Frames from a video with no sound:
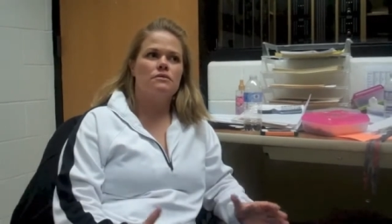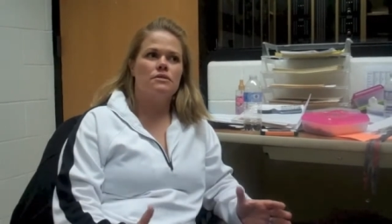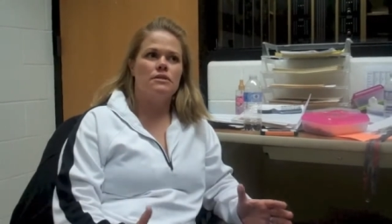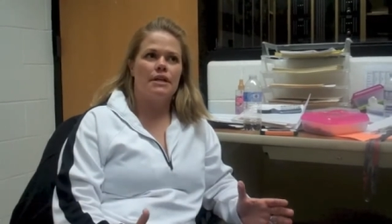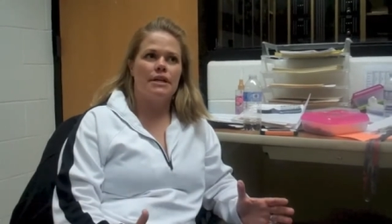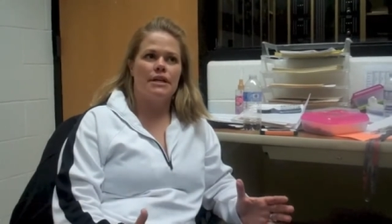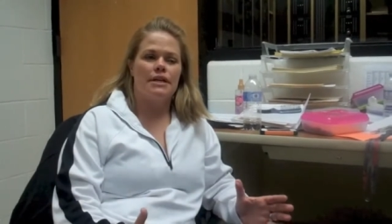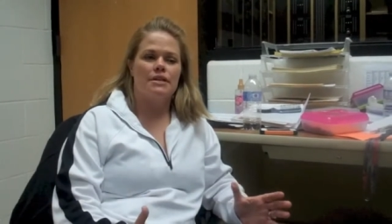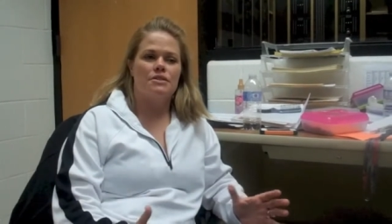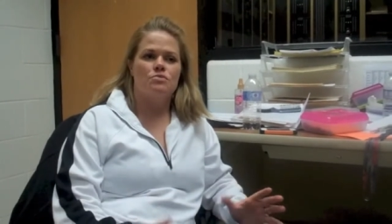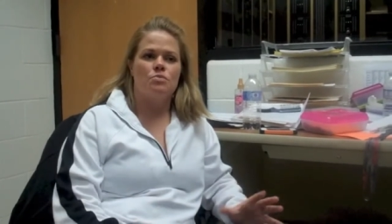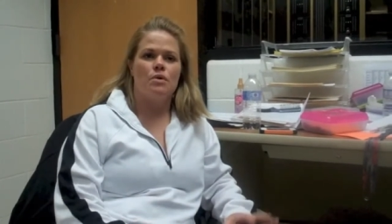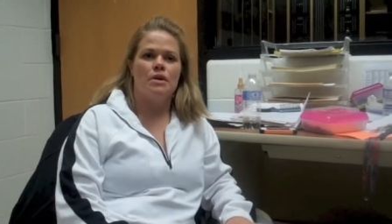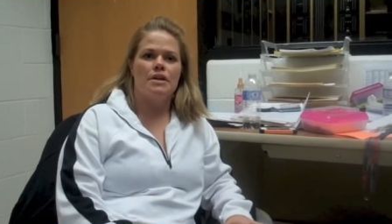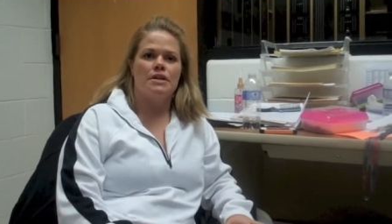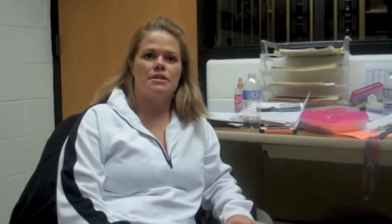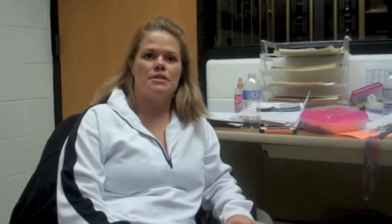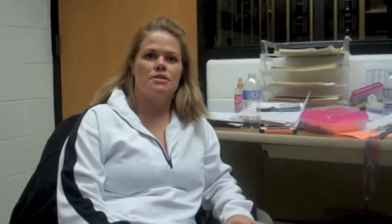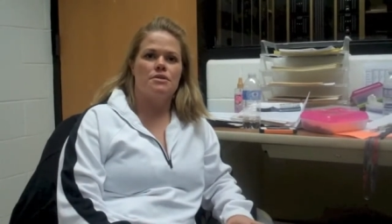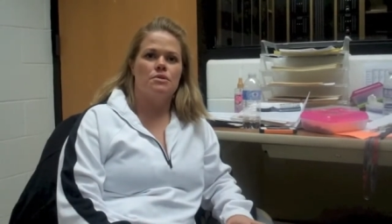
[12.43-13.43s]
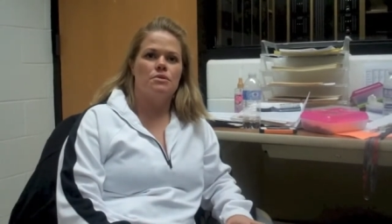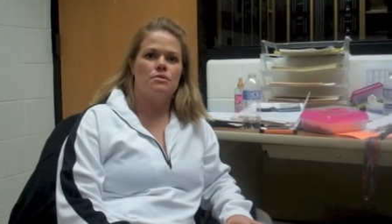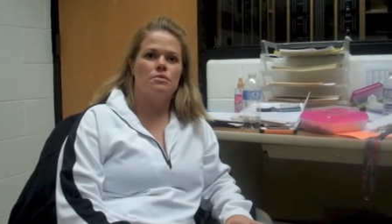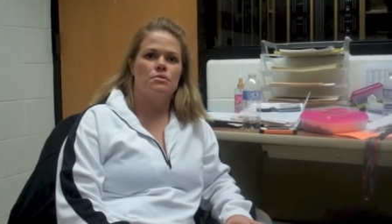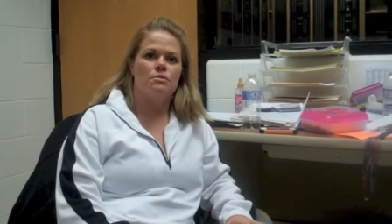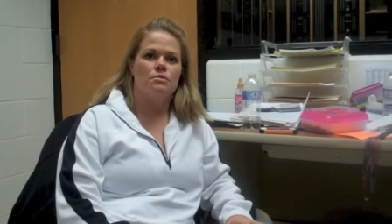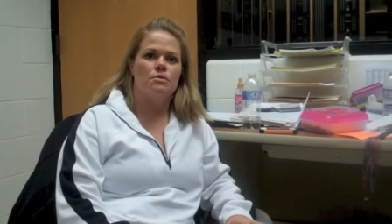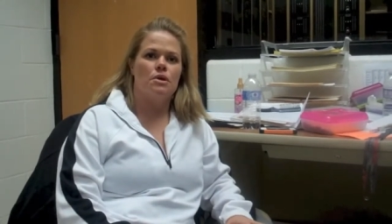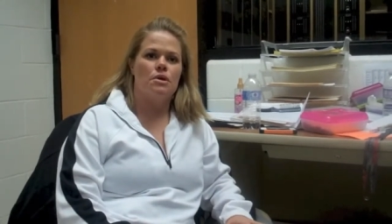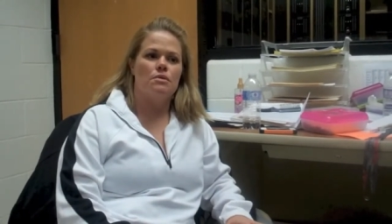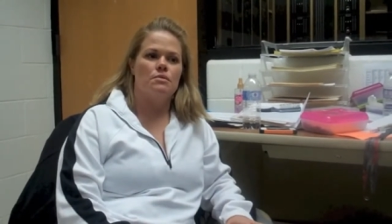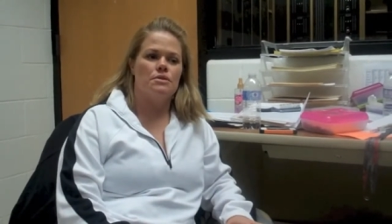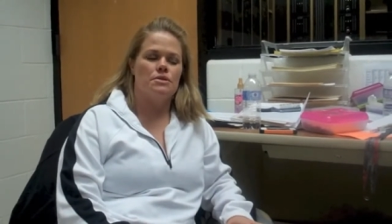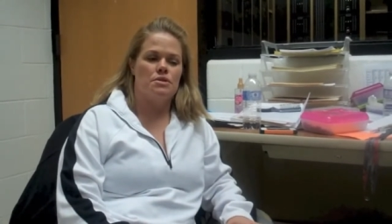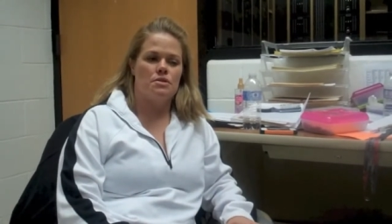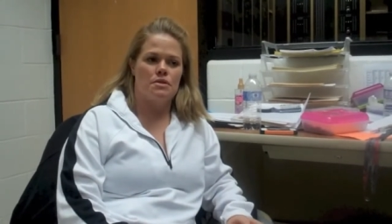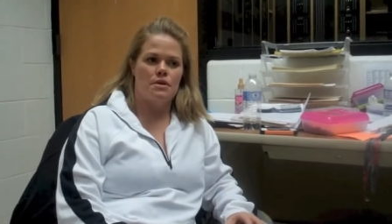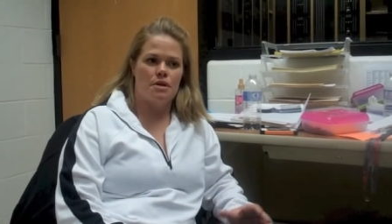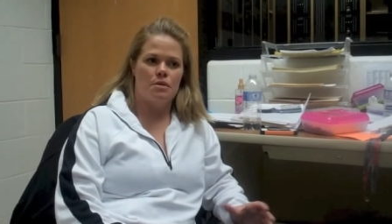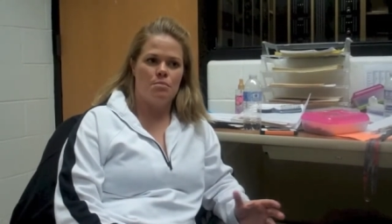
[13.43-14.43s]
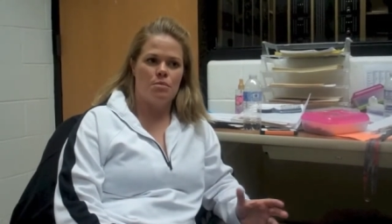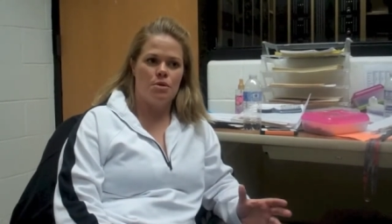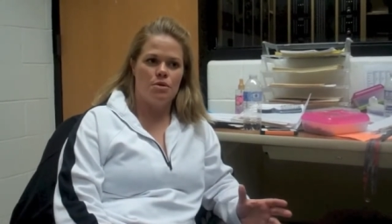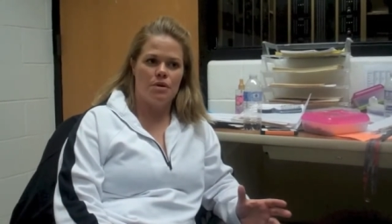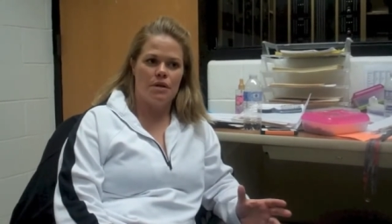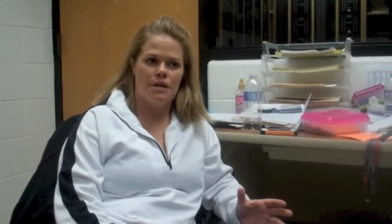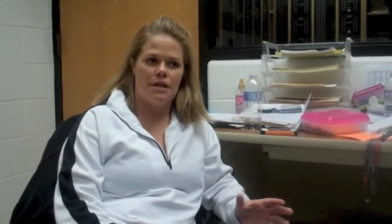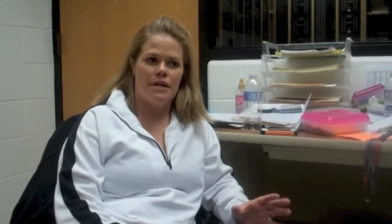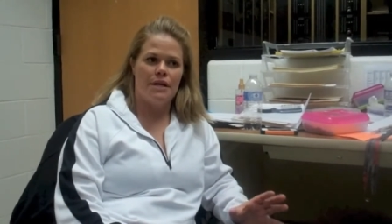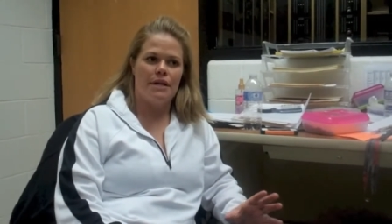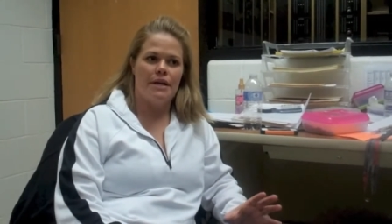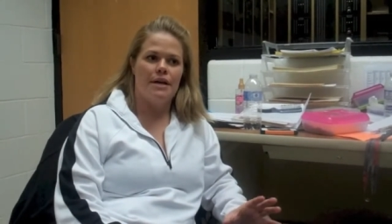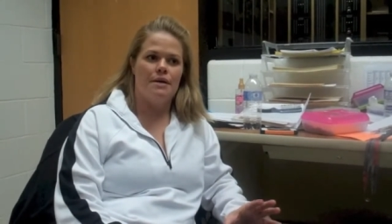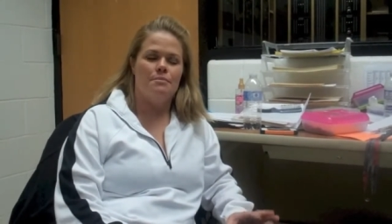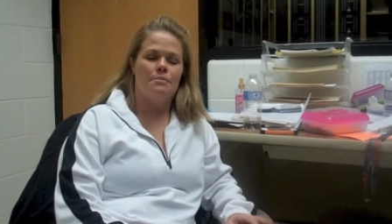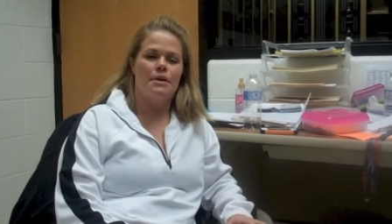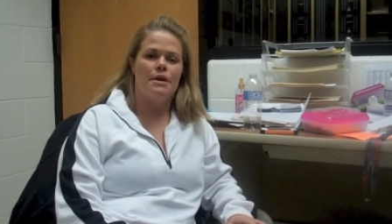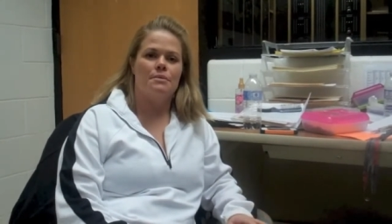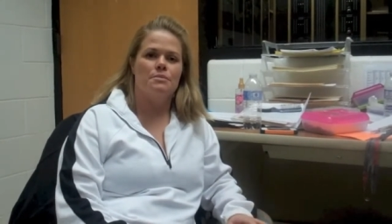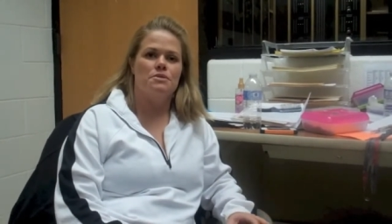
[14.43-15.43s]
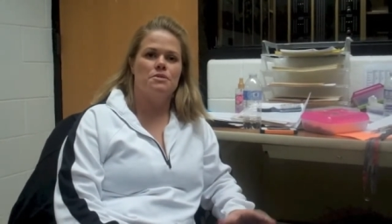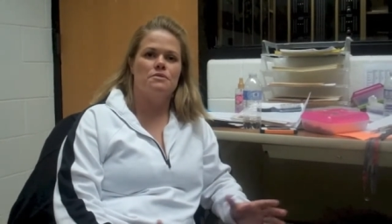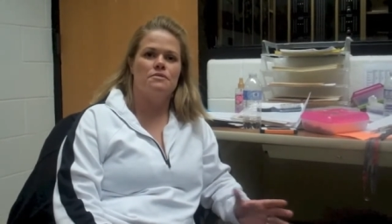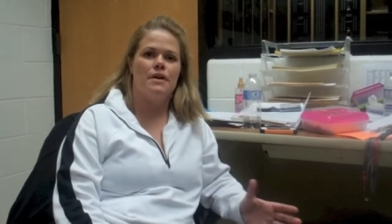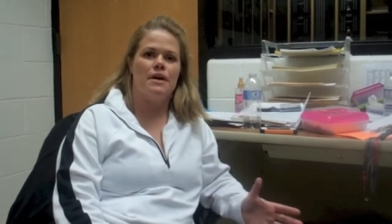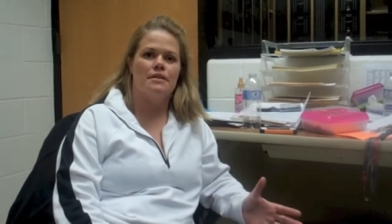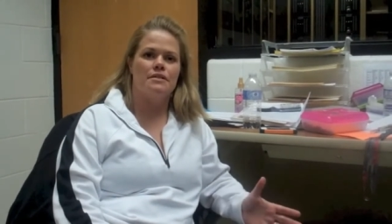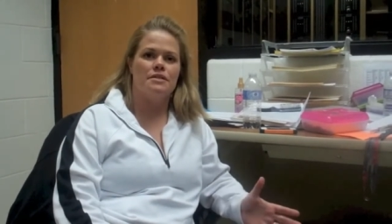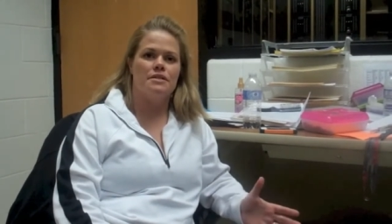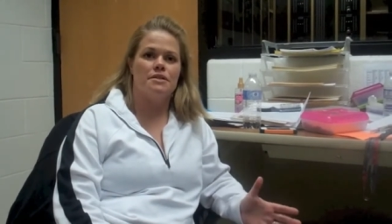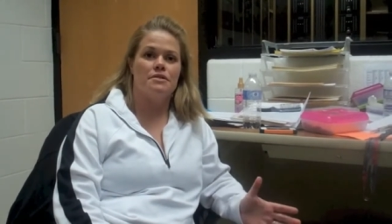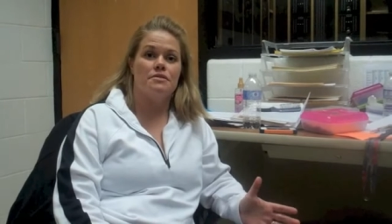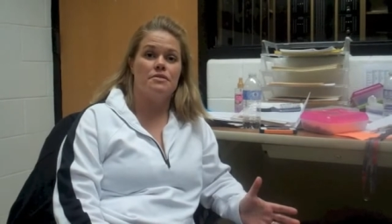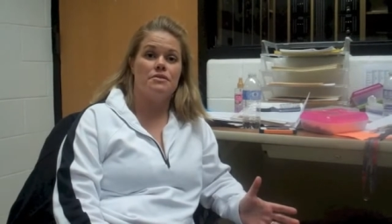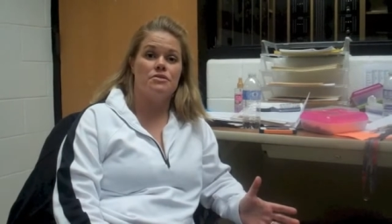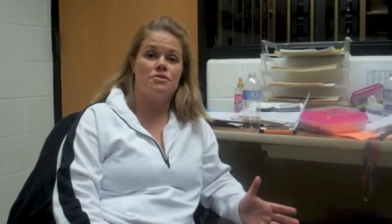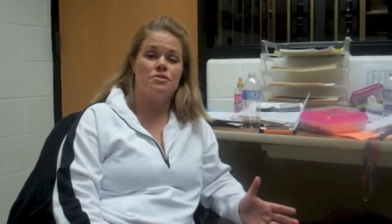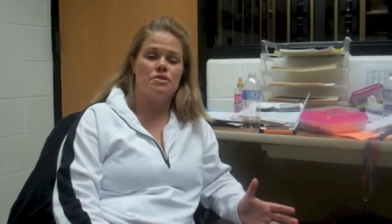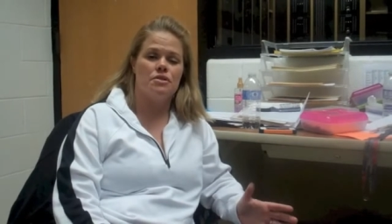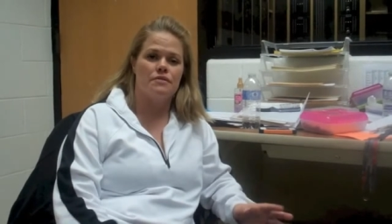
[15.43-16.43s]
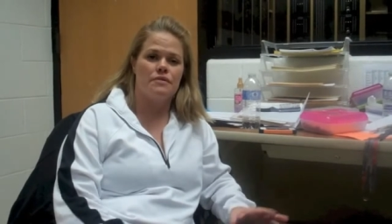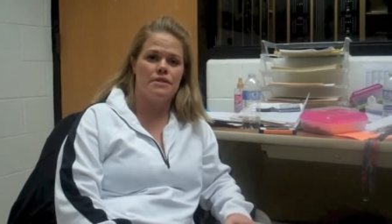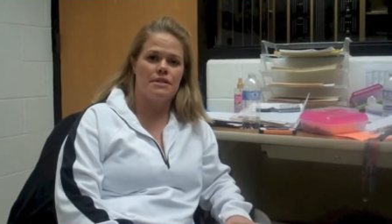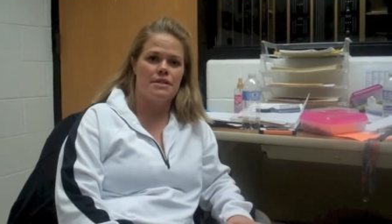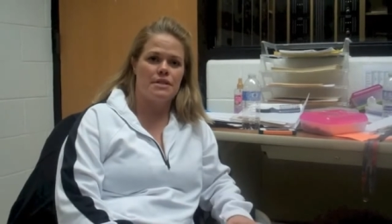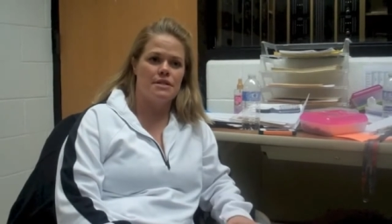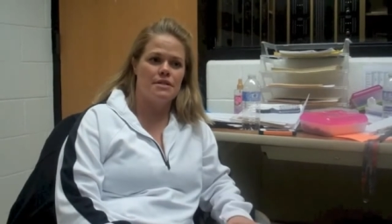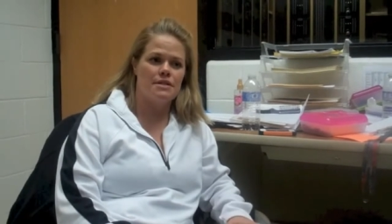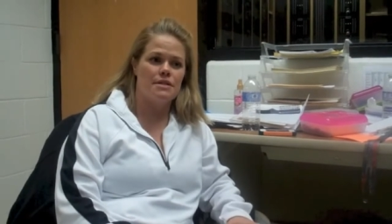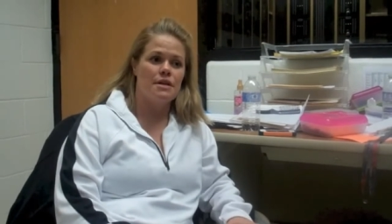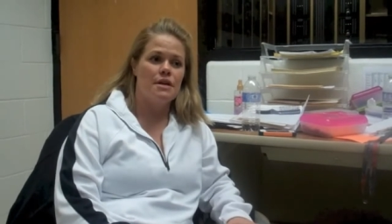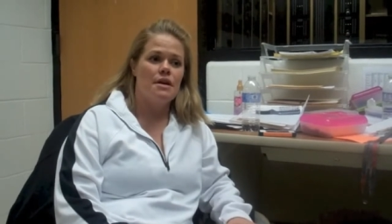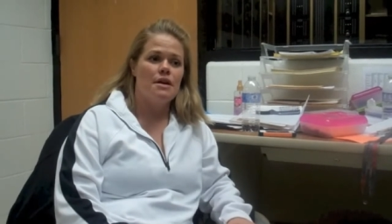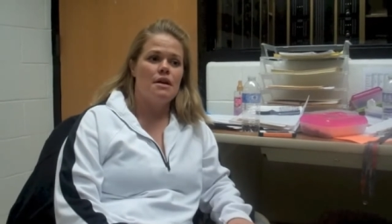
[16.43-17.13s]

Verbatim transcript: the kids wanted to go into the community and be able to volunteer their services.